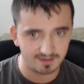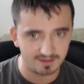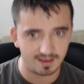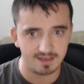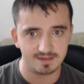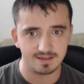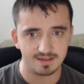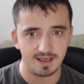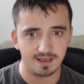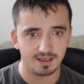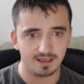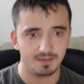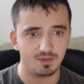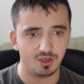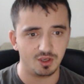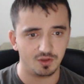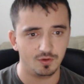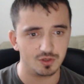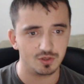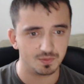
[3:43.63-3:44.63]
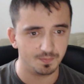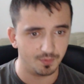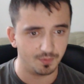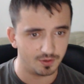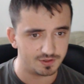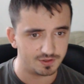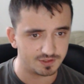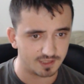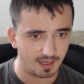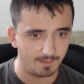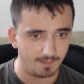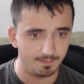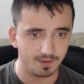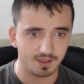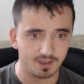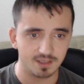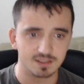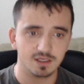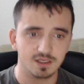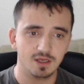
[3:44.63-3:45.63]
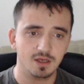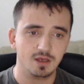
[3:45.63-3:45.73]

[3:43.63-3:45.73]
It's not gonna be a huge burst count because